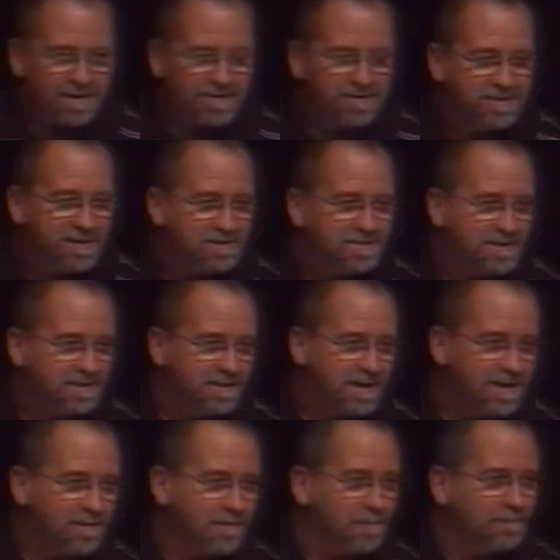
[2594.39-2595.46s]
I guess you got to say
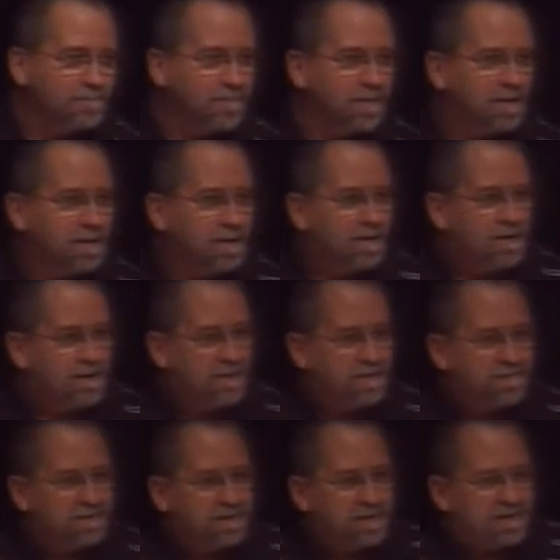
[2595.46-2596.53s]
it louder.
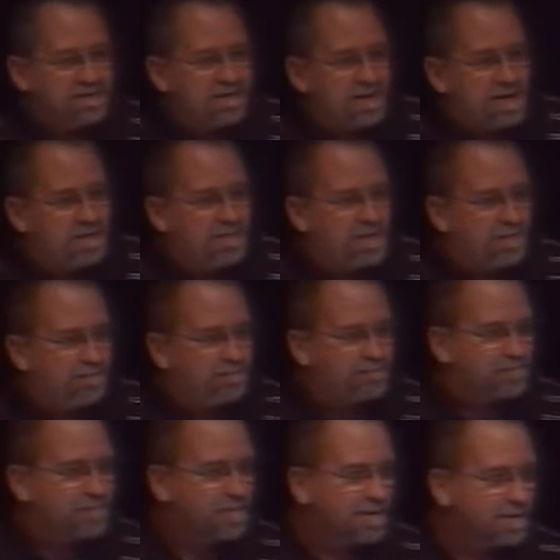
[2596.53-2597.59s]
If you're there, say amen.
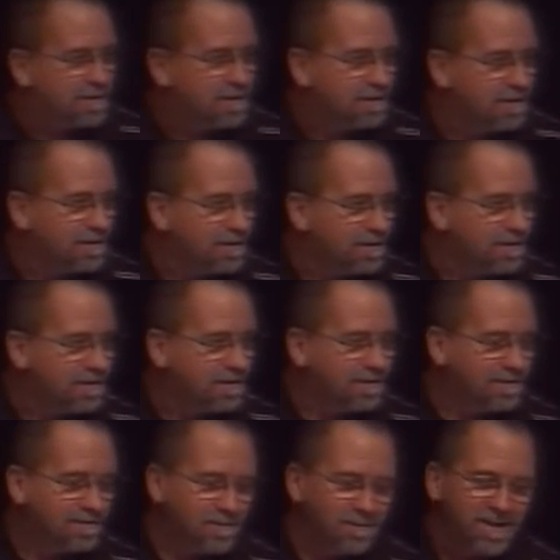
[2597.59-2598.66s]

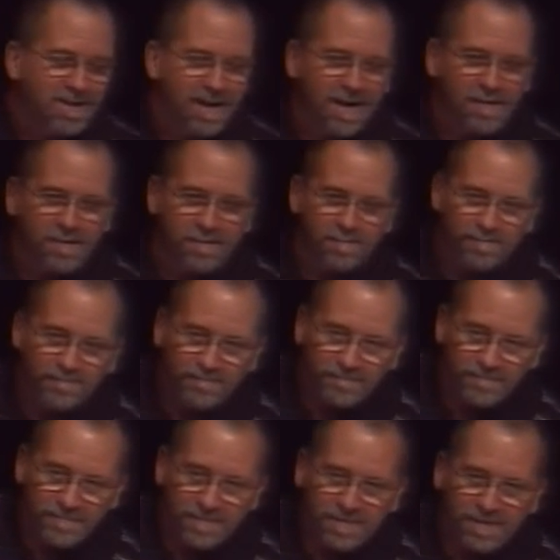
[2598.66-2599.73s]
A little bit louder.
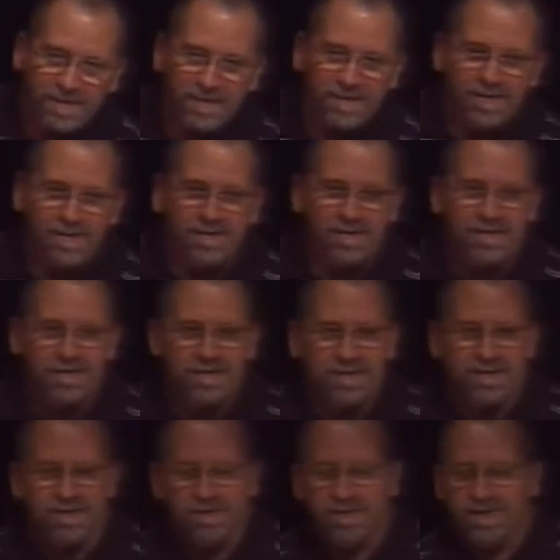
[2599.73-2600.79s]

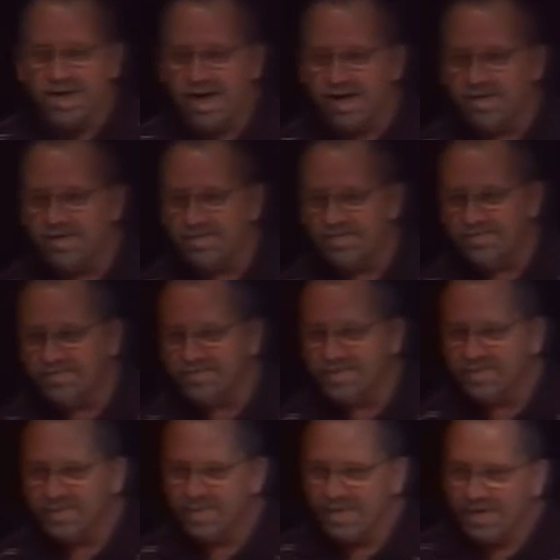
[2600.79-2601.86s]
A little bit louder.
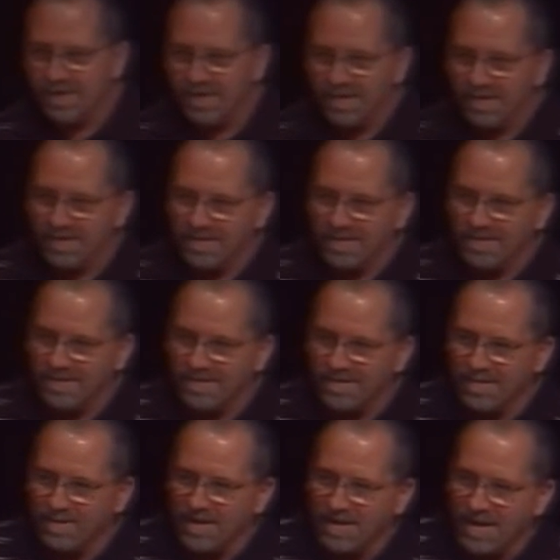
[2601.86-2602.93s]

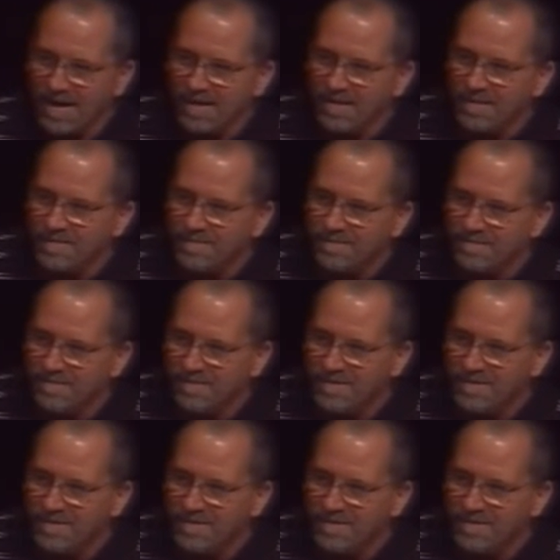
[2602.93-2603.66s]
A little bit louder.